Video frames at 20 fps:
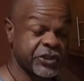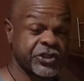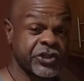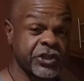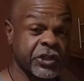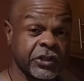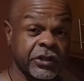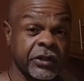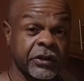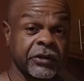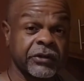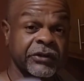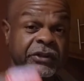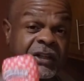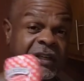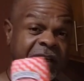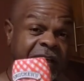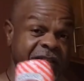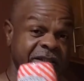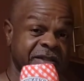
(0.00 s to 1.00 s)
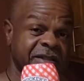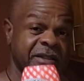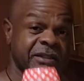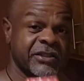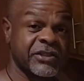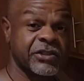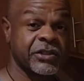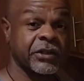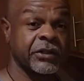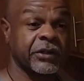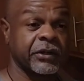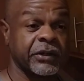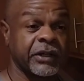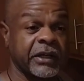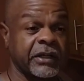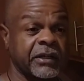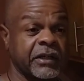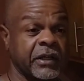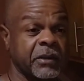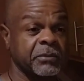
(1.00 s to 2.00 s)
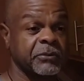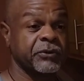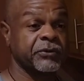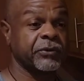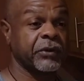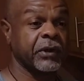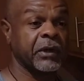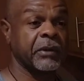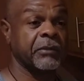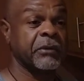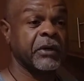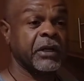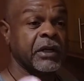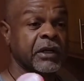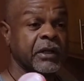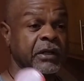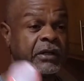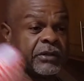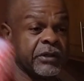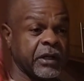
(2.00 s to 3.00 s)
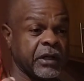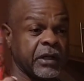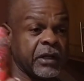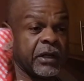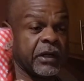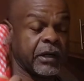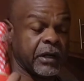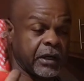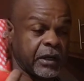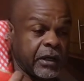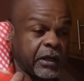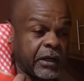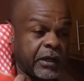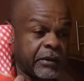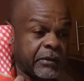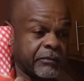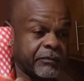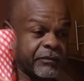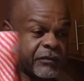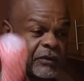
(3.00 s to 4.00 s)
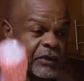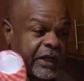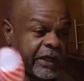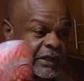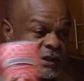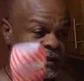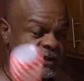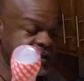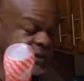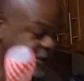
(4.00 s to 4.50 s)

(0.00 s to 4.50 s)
the sugar, the instant sugar that comes from the like a